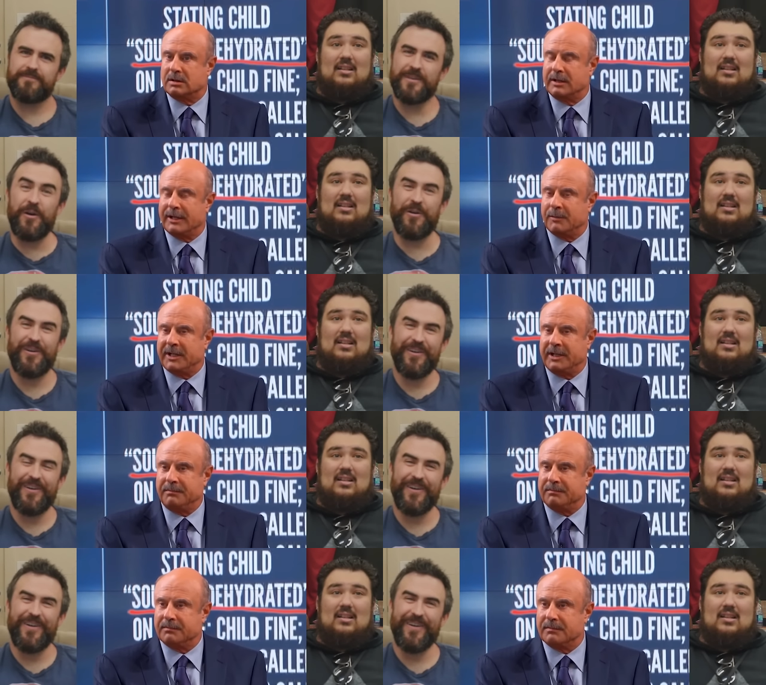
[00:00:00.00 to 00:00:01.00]
Speaker 1: Tell me
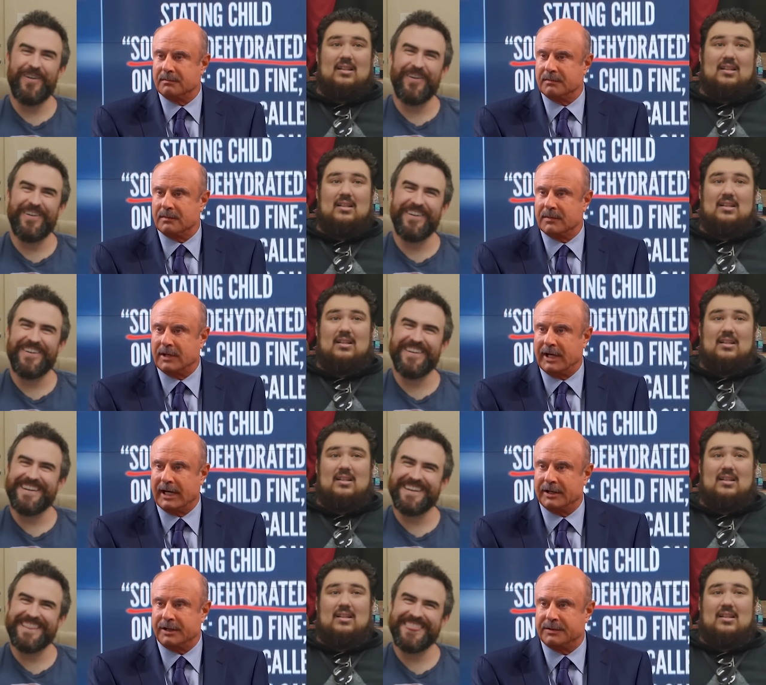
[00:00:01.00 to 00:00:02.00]
how
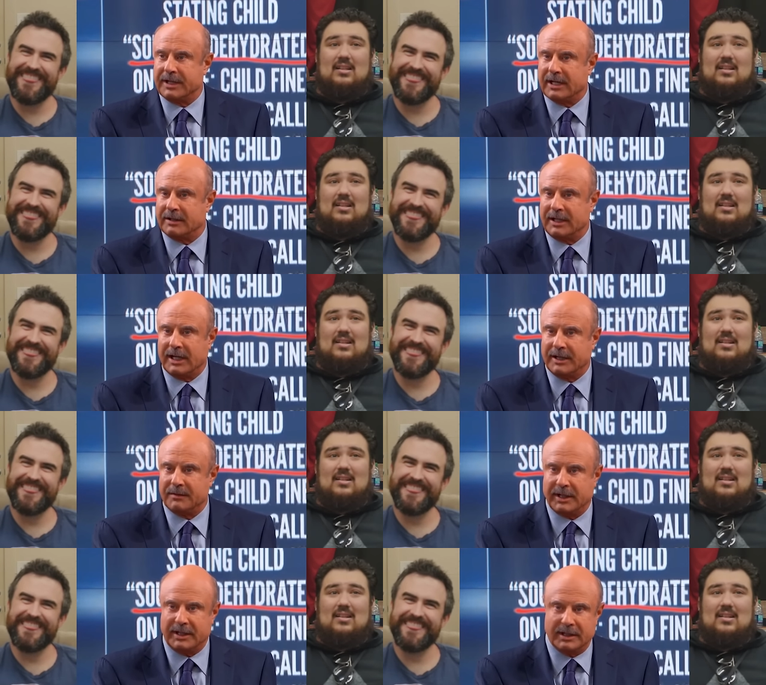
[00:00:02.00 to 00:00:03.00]
you sound dehydrated.